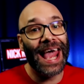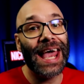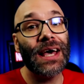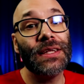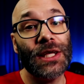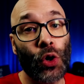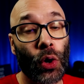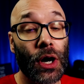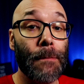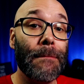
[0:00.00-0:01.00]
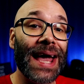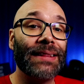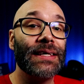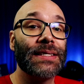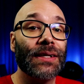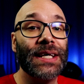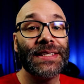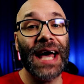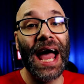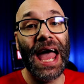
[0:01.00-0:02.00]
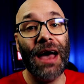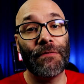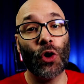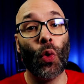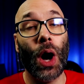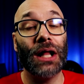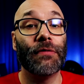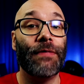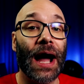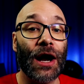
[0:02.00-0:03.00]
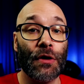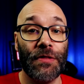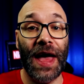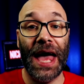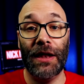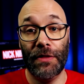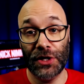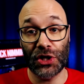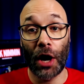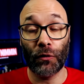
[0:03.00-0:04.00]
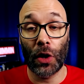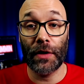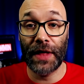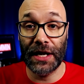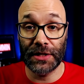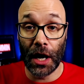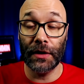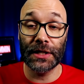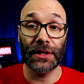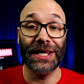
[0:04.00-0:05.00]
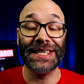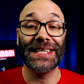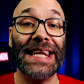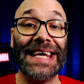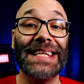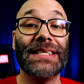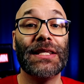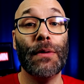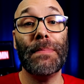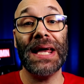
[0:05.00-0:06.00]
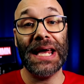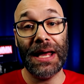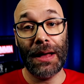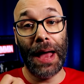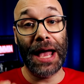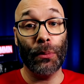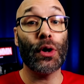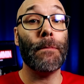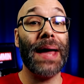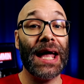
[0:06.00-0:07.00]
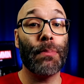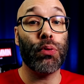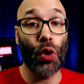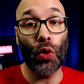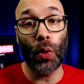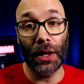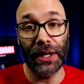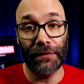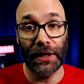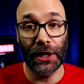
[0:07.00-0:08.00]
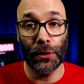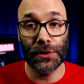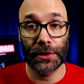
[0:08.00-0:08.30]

And in order to make this list, I have the qualifier that the software that is on this list needs to be able to make pro quality videos.